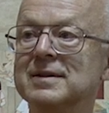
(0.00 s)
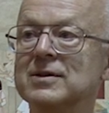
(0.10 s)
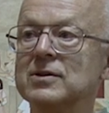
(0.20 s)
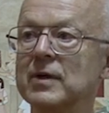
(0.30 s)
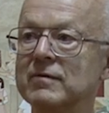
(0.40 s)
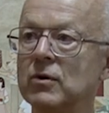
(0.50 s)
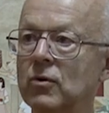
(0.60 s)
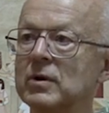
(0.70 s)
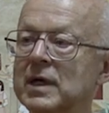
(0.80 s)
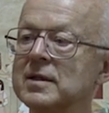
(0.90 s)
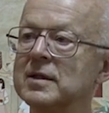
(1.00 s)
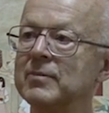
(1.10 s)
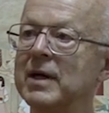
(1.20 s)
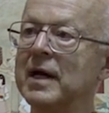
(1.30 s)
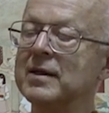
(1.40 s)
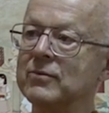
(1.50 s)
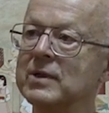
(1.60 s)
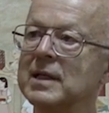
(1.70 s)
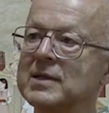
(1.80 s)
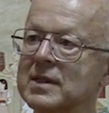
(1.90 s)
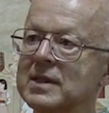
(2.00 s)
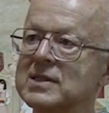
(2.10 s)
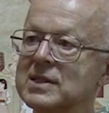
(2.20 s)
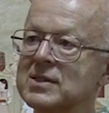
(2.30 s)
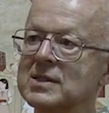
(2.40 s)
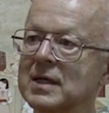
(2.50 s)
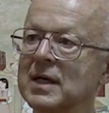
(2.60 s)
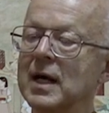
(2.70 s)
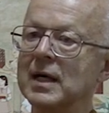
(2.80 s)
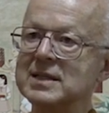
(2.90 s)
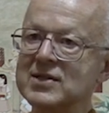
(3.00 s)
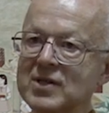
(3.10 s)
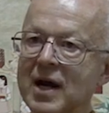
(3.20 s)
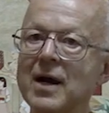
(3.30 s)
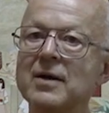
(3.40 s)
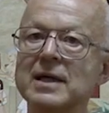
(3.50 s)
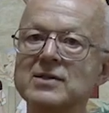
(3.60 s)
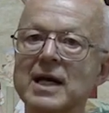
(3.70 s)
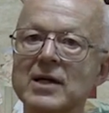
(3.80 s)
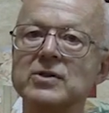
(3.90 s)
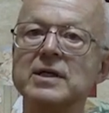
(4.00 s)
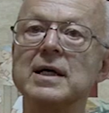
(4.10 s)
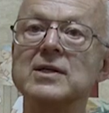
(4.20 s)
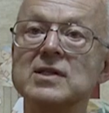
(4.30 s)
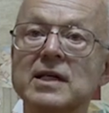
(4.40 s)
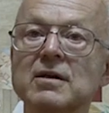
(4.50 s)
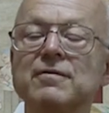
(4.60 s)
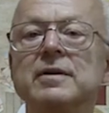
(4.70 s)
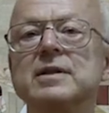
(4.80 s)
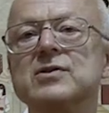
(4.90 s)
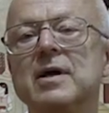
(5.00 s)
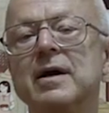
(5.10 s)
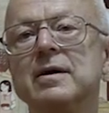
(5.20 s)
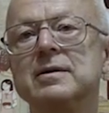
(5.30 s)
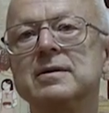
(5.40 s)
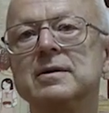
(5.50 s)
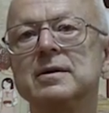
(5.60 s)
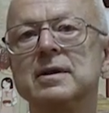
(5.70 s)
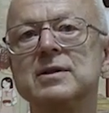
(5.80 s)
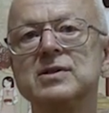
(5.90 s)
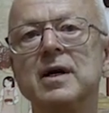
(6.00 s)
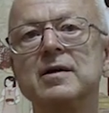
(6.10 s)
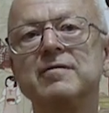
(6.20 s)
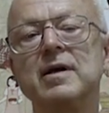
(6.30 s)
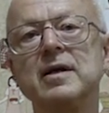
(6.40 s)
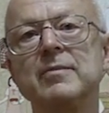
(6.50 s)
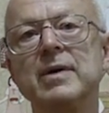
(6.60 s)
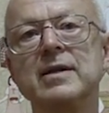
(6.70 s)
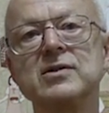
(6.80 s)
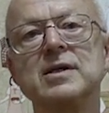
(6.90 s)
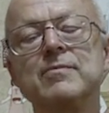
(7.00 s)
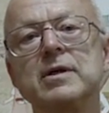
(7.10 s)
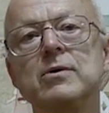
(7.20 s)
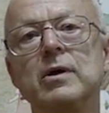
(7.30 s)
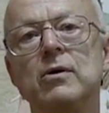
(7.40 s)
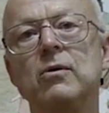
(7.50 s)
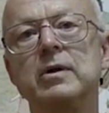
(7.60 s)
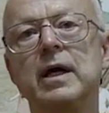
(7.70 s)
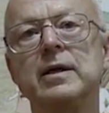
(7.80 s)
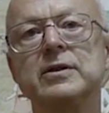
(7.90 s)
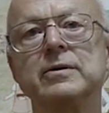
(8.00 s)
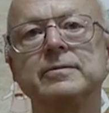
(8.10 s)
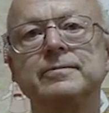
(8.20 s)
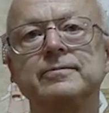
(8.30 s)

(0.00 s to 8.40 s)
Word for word: So you have to hold on to the path and realize that this is a desire that's actually a skillful desire. The desire to follow the path is something you want to hold on to.